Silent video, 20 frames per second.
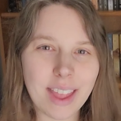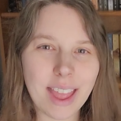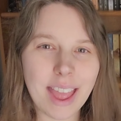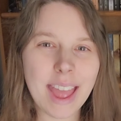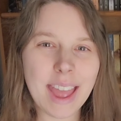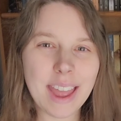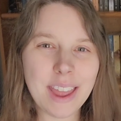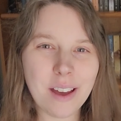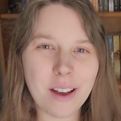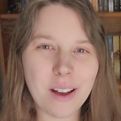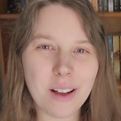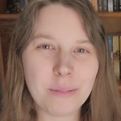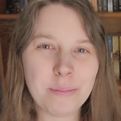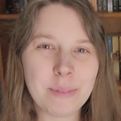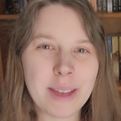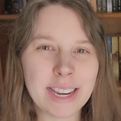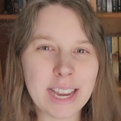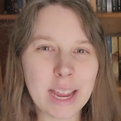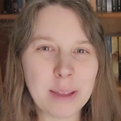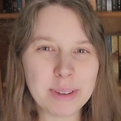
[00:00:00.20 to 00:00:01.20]
Hey y'all,
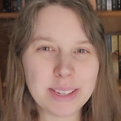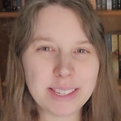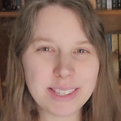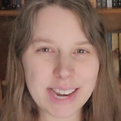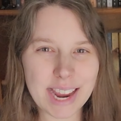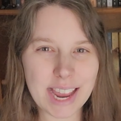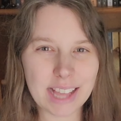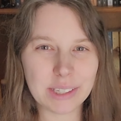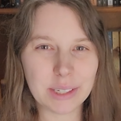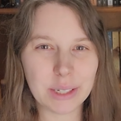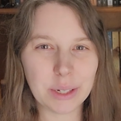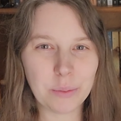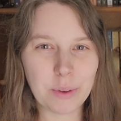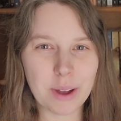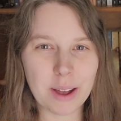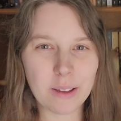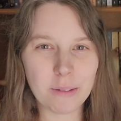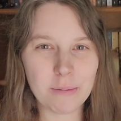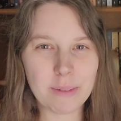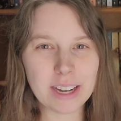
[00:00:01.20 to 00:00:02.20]
my name is Taylor.
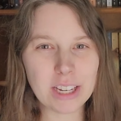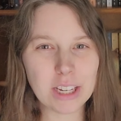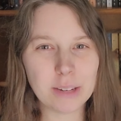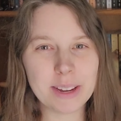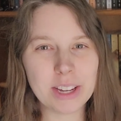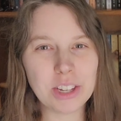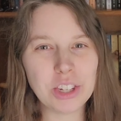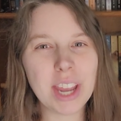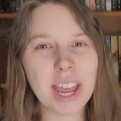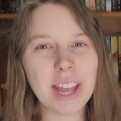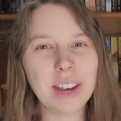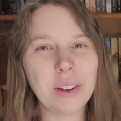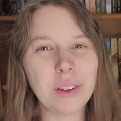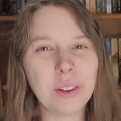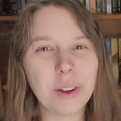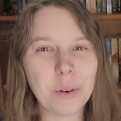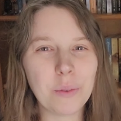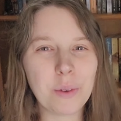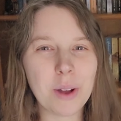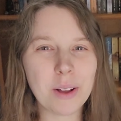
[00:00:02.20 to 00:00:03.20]
Welcome back to my channel,
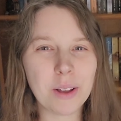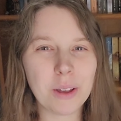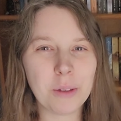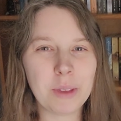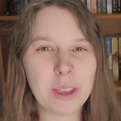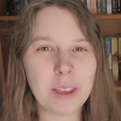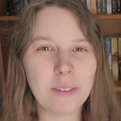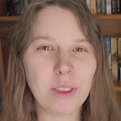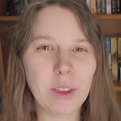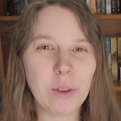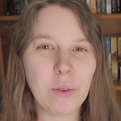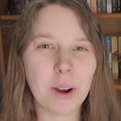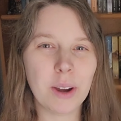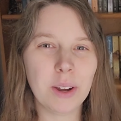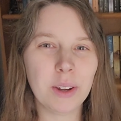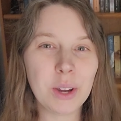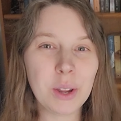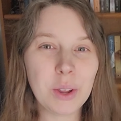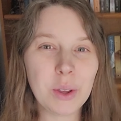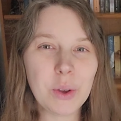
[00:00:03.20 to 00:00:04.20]
or welcome if you are
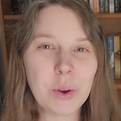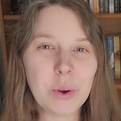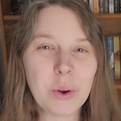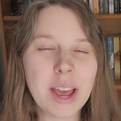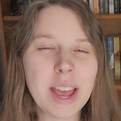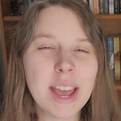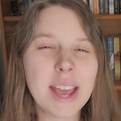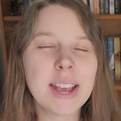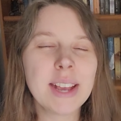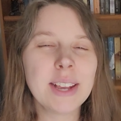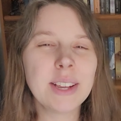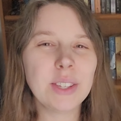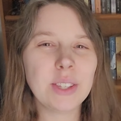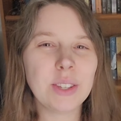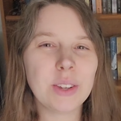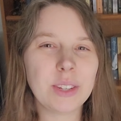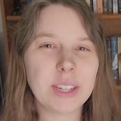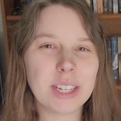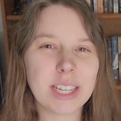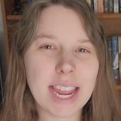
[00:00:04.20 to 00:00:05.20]
new.
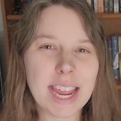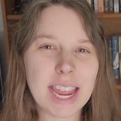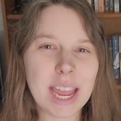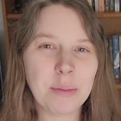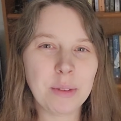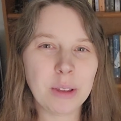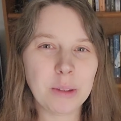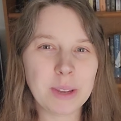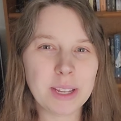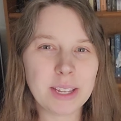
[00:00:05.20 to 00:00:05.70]
So today I'm going to be